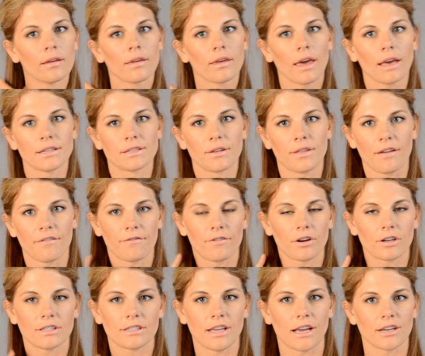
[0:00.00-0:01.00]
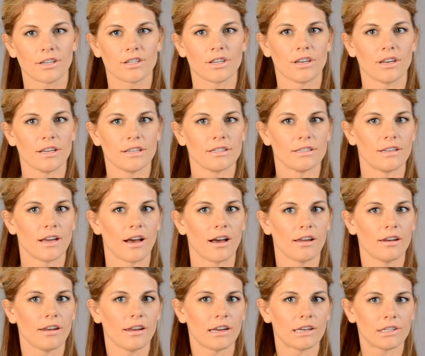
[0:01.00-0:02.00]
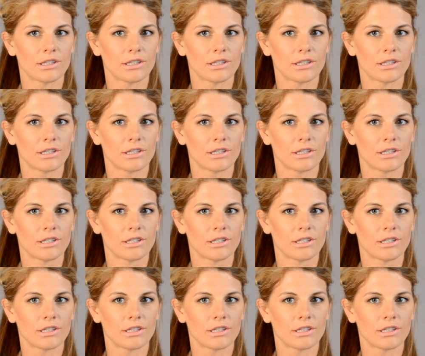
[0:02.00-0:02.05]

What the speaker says: Okay, so that first section is done.